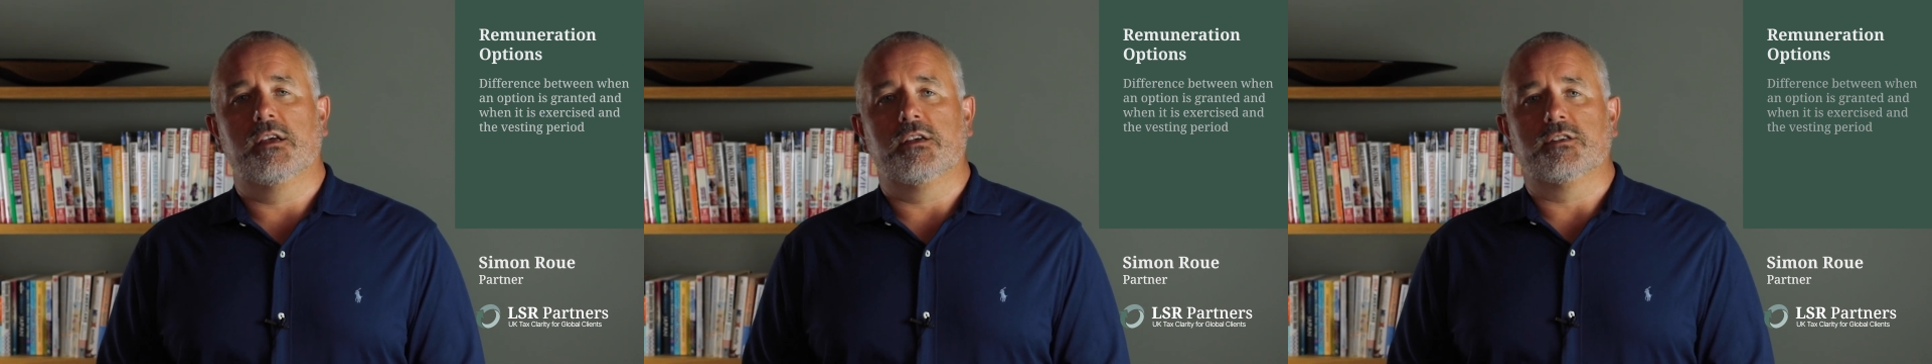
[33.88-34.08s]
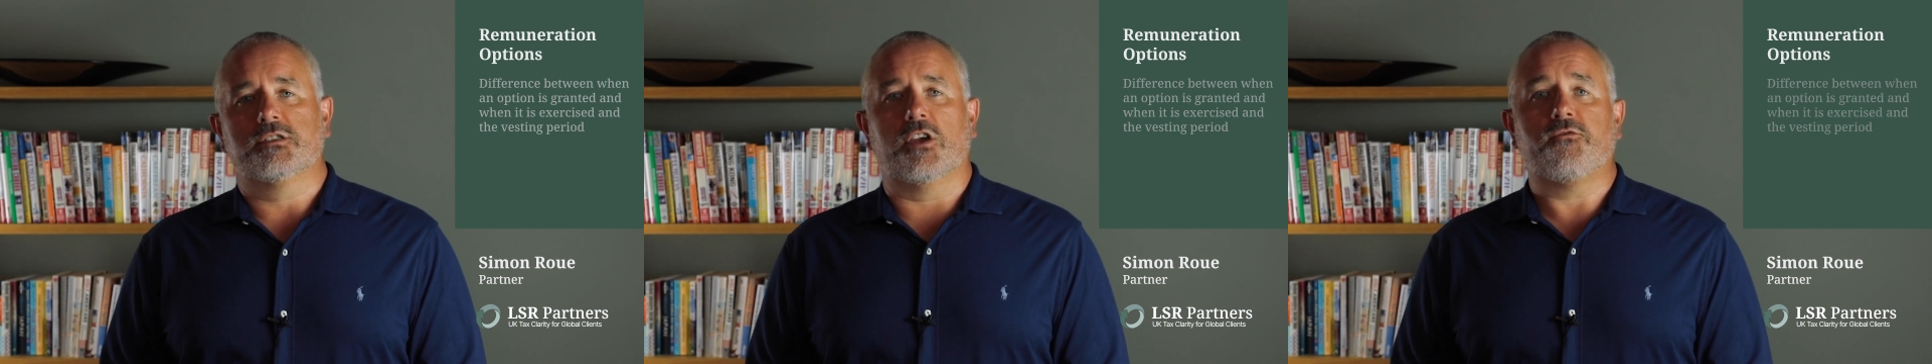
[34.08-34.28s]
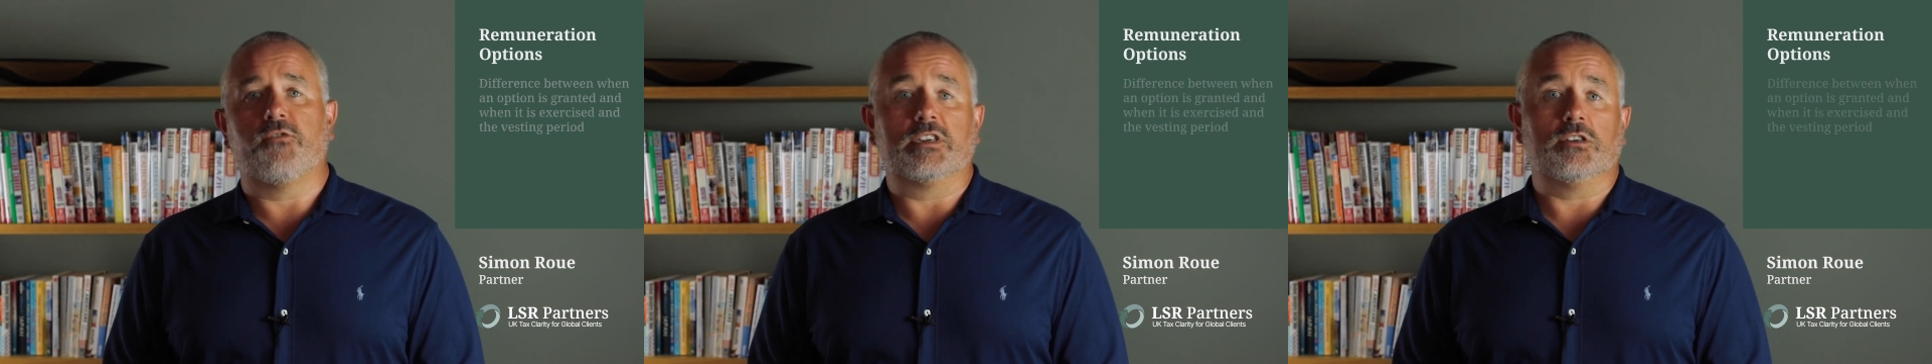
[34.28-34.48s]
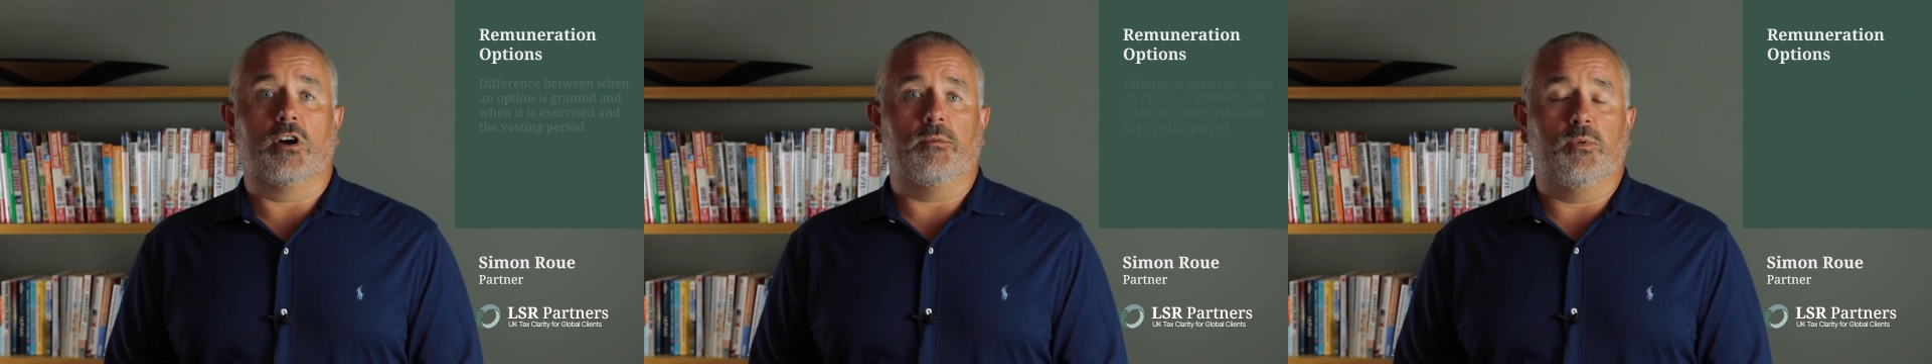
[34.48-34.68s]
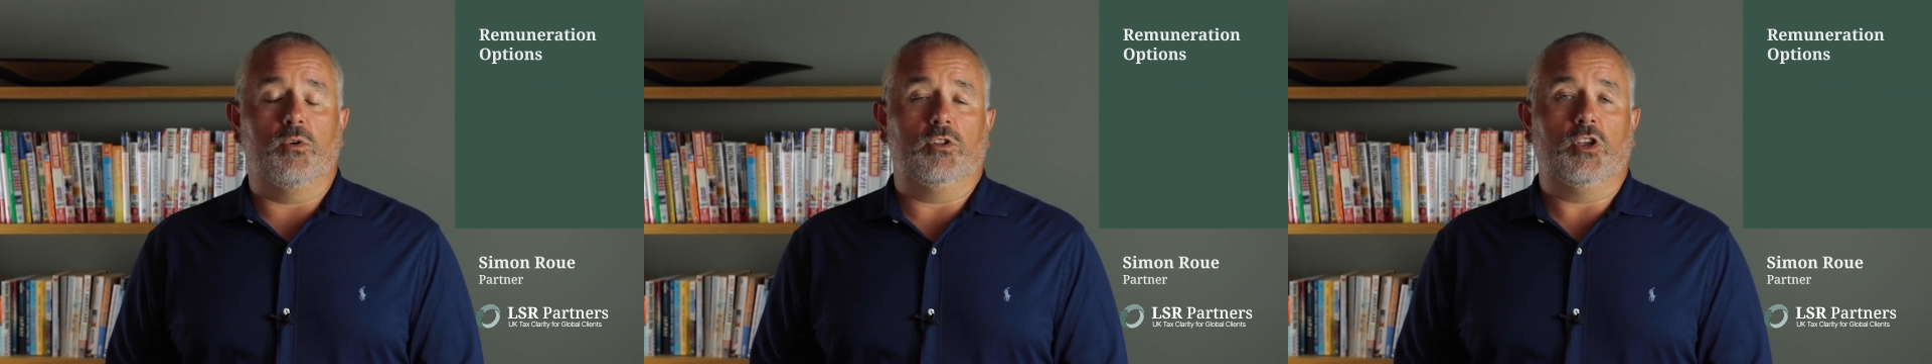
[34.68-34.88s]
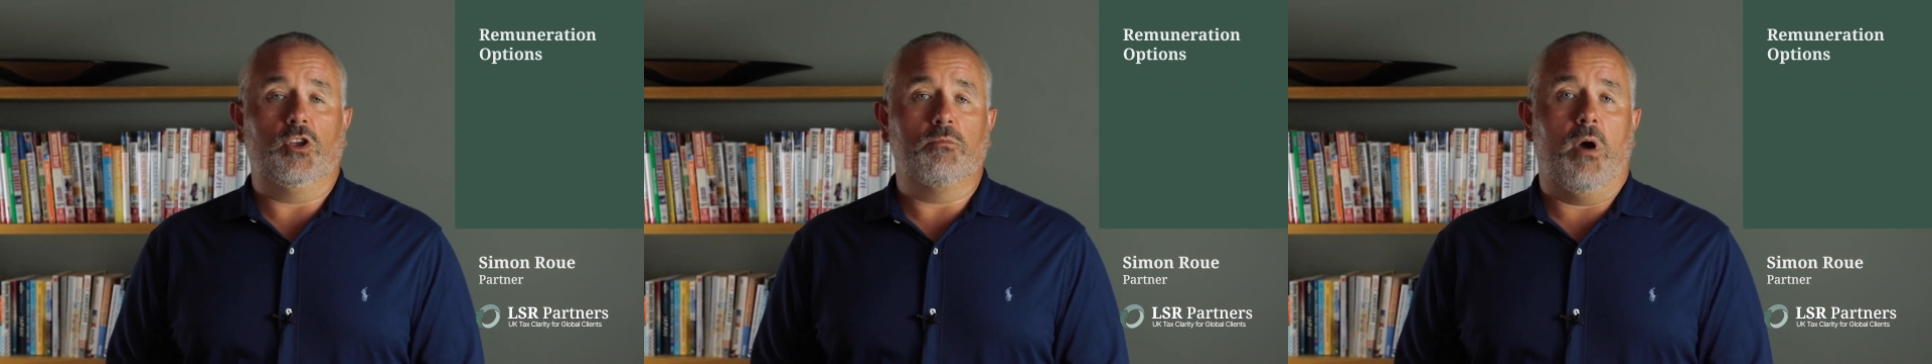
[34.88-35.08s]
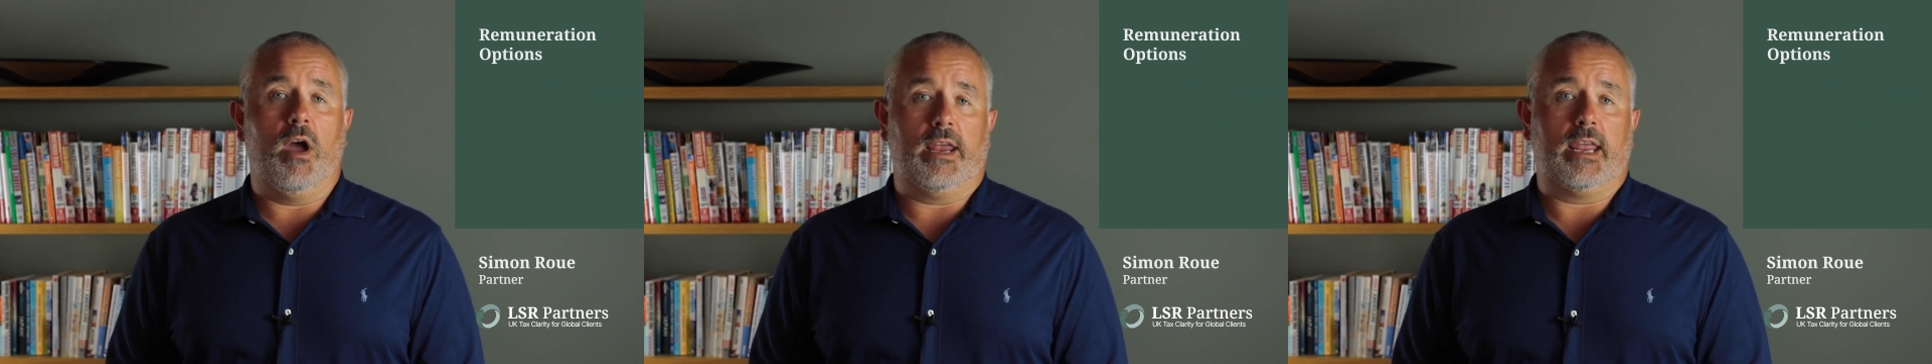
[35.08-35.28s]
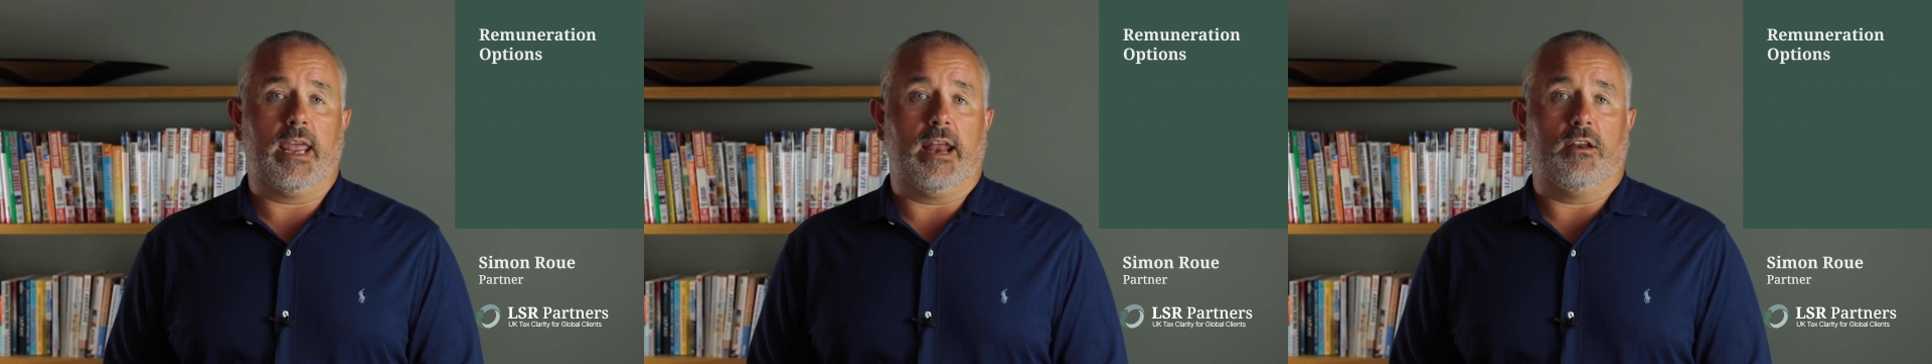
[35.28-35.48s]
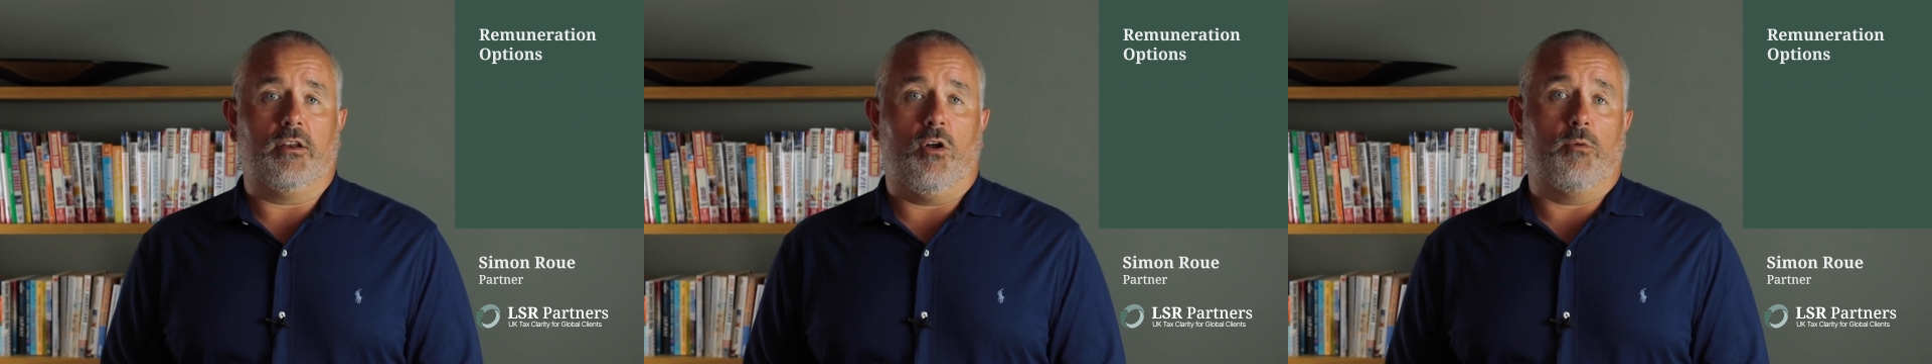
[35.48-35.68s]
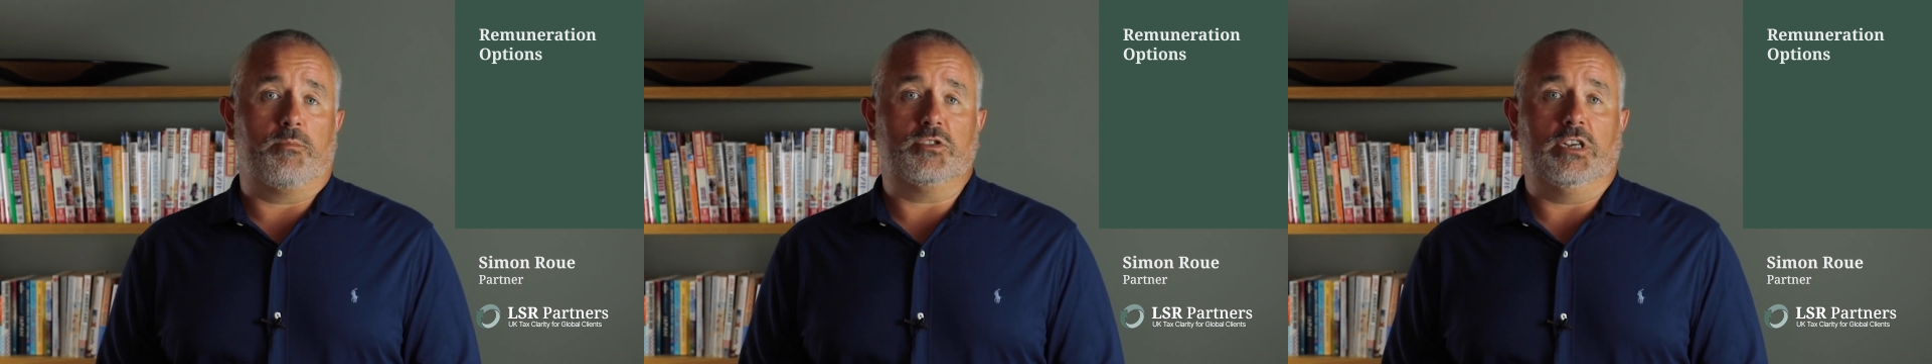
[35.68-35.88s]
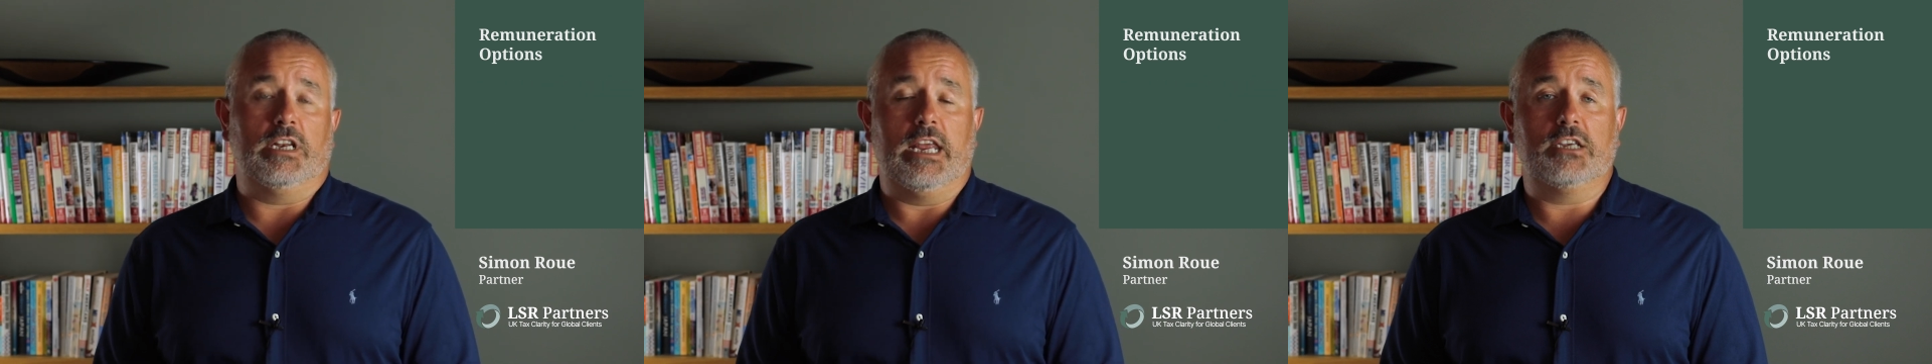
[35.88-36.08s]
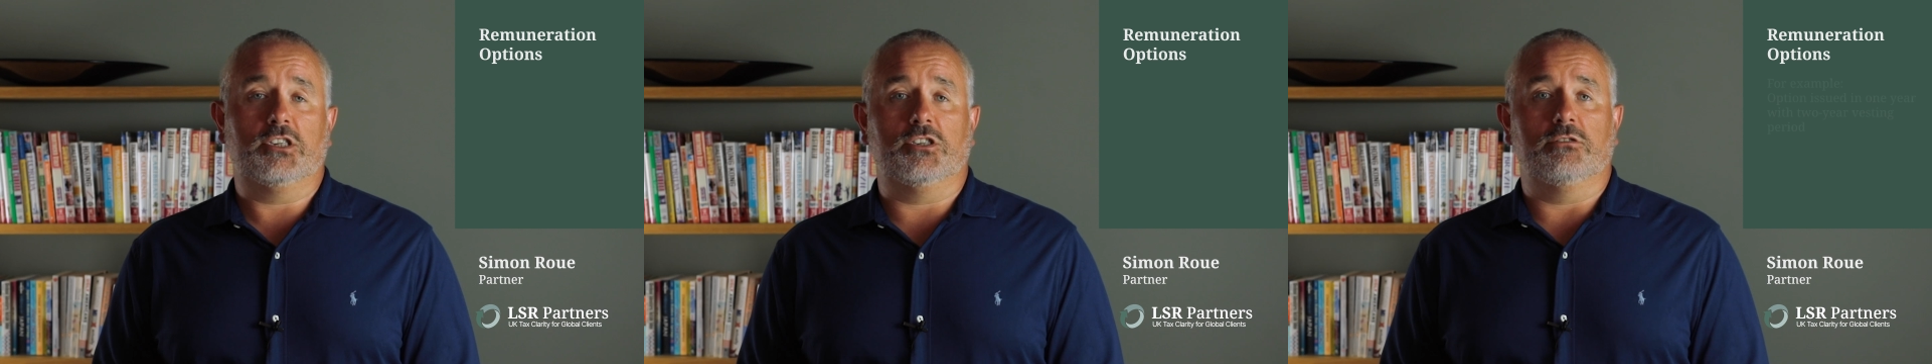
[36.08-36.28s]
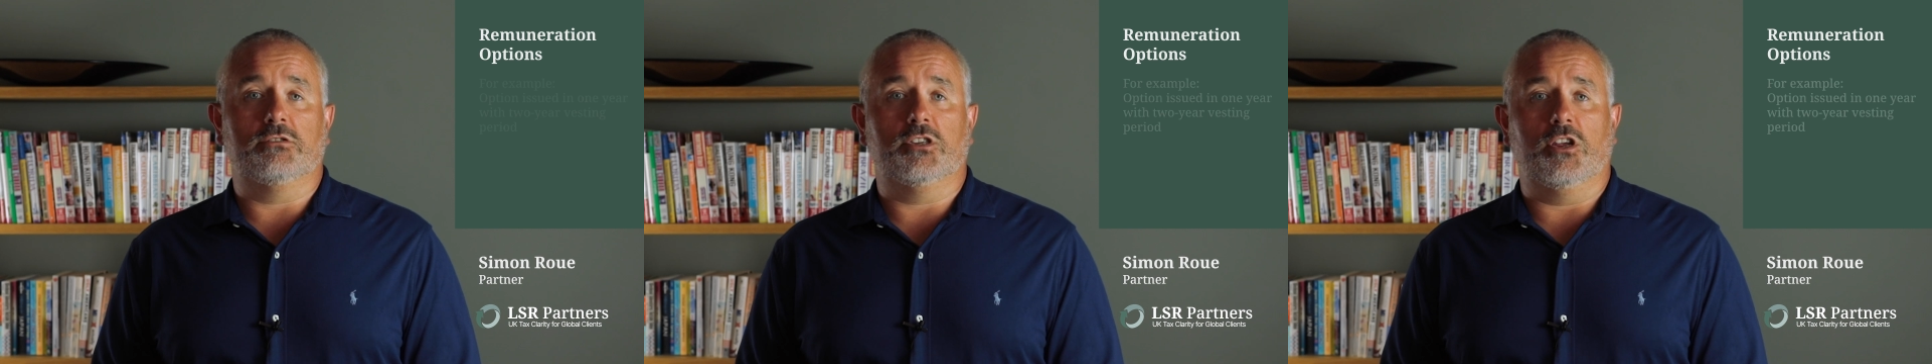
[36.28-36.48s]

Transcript: So for example, you might get an option issued